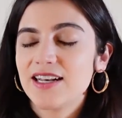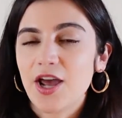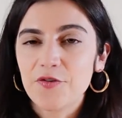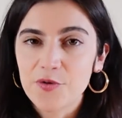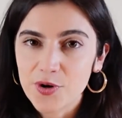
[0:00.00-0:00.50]

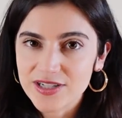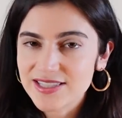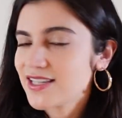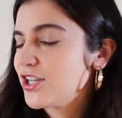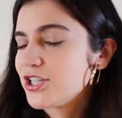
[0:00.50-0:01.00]
Now, of
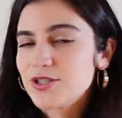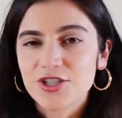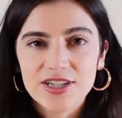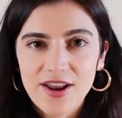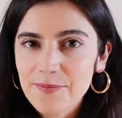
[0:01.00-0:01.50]
course, you
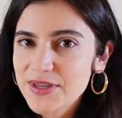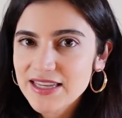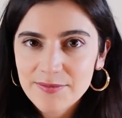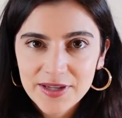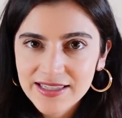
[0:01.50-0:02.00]
should not
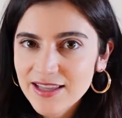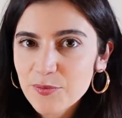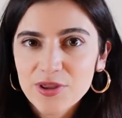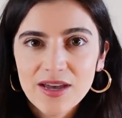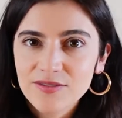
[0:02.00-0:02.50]
be emailing them
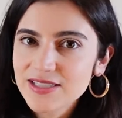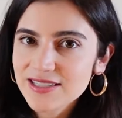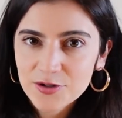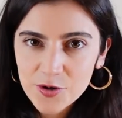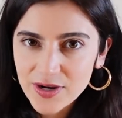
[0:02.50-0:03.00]
with every
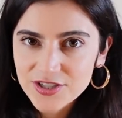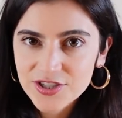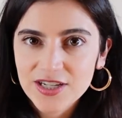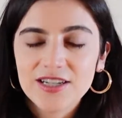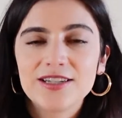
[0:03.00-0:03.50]
single
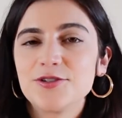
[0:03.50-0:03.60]
question.